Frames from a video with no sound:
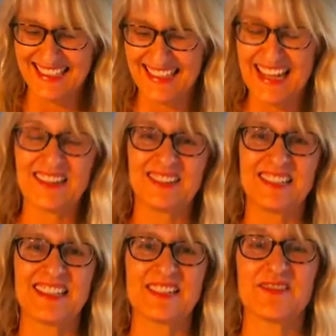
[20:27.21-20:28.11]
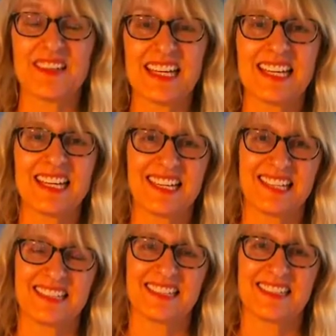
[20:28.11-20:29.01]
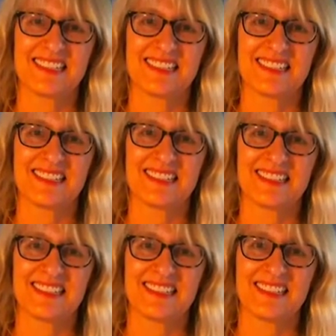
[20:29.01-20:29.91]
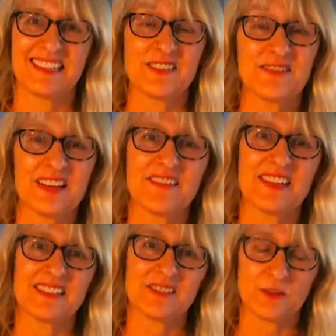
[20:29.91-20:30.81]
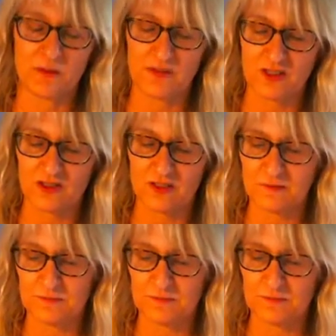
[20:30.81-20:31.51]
to an energy that's flaky, that's fluffy, that's superficial,